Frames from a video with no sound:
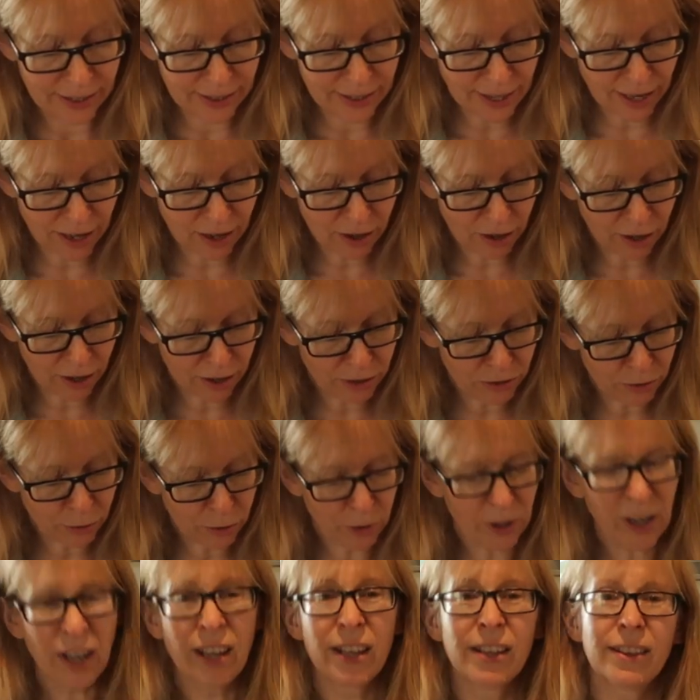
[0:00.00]
that I
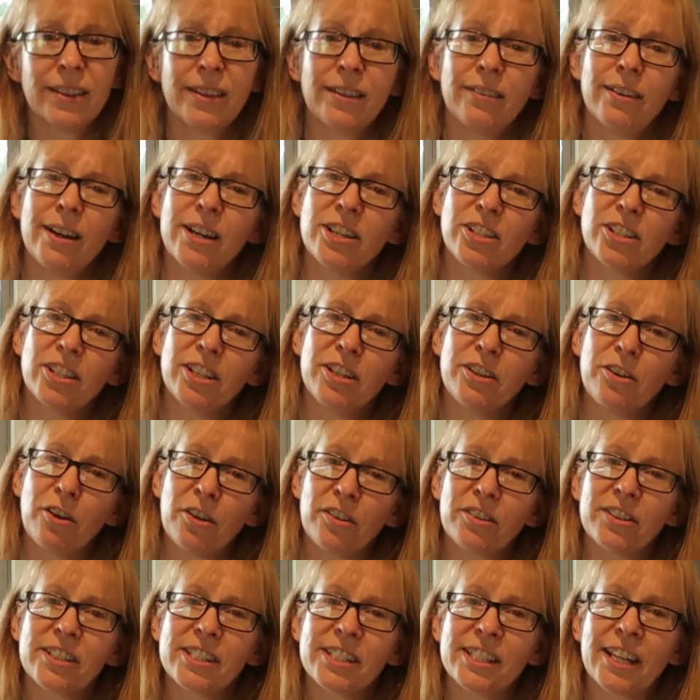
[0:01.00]
thought they're actually
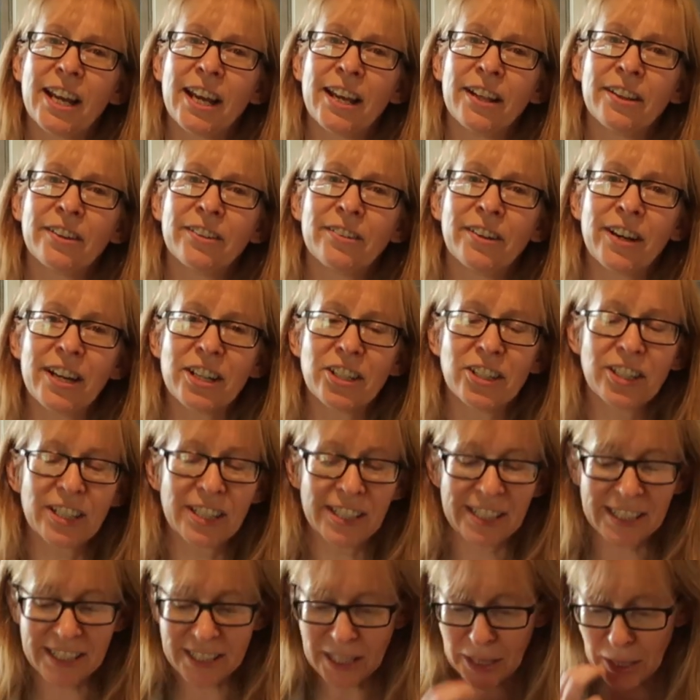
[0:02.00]
not stale, they're
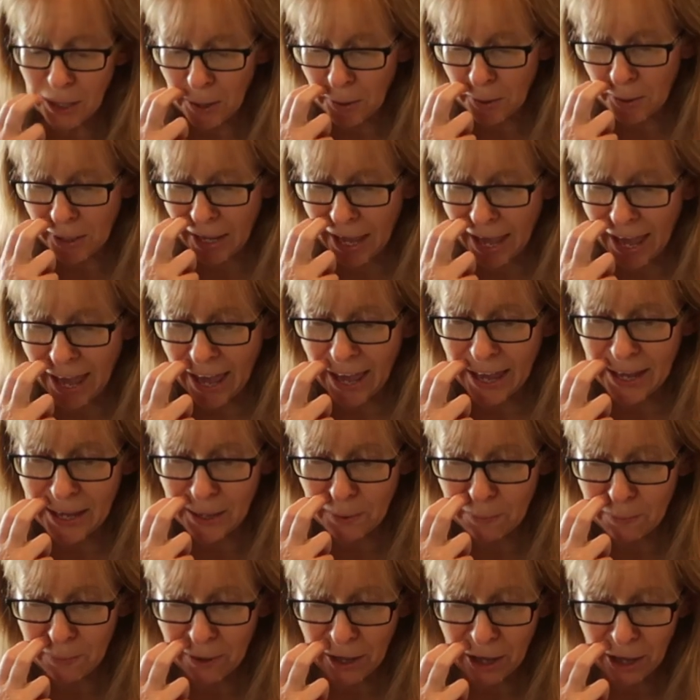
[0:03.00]
actually still
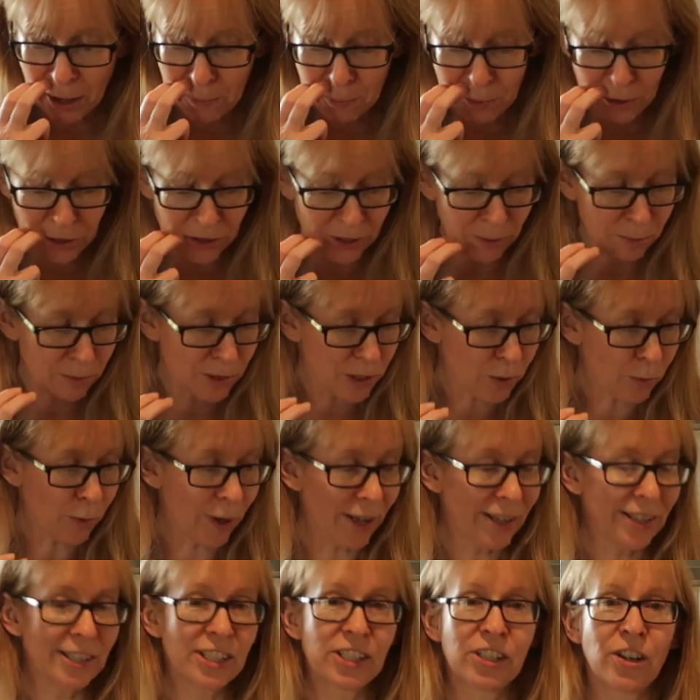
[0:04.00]
okay, but I put them to
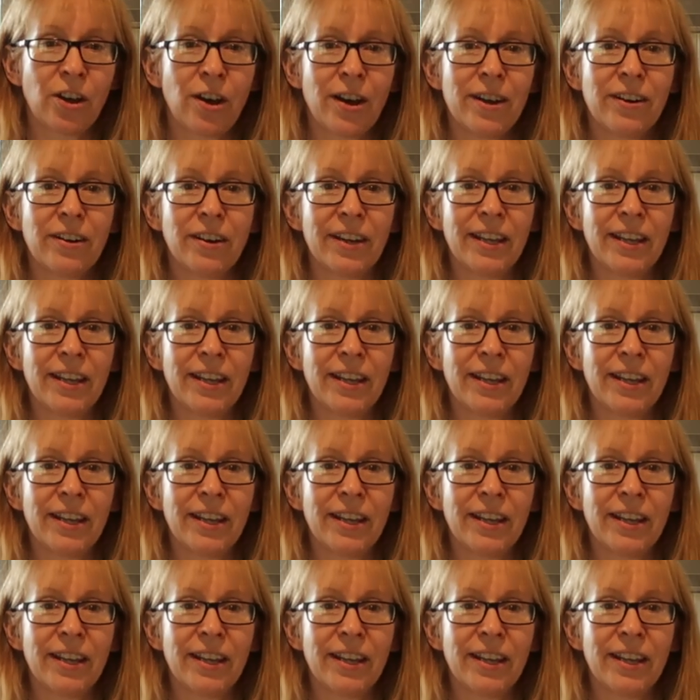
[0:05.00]
one side.